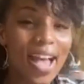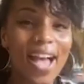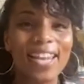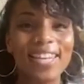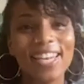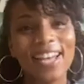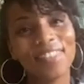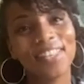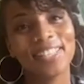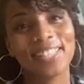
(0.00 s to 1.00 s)

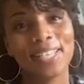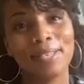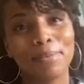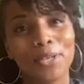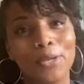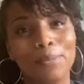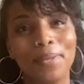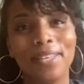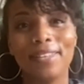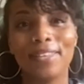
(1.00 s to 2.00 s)
Another tip could
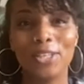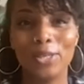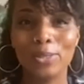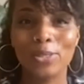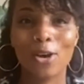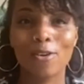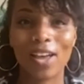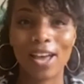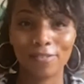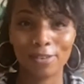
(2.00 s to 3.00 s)
be the use of
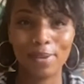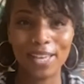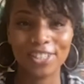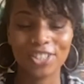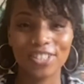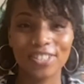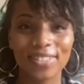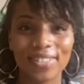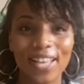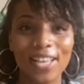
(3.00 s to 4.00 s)

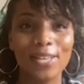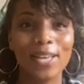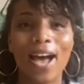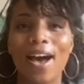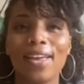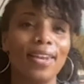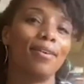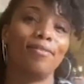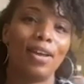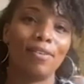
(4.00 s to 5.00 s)
affirmations. I
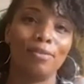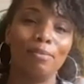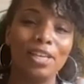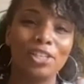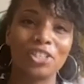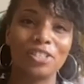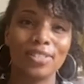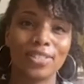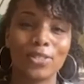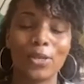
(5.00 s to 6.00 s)
love
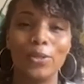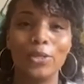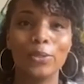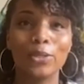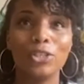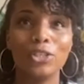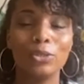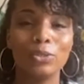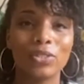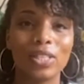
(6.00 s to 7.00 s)
affirmations. So you could
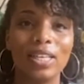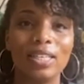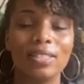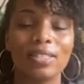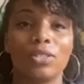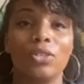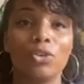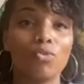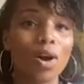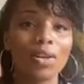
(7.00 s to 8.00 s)
use these, you
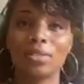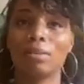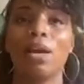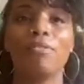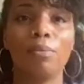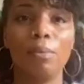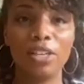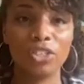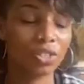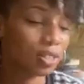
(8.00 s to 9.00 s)
could write some
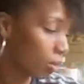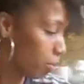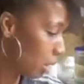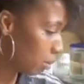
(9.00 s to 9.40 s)
affirmations. I'd maybe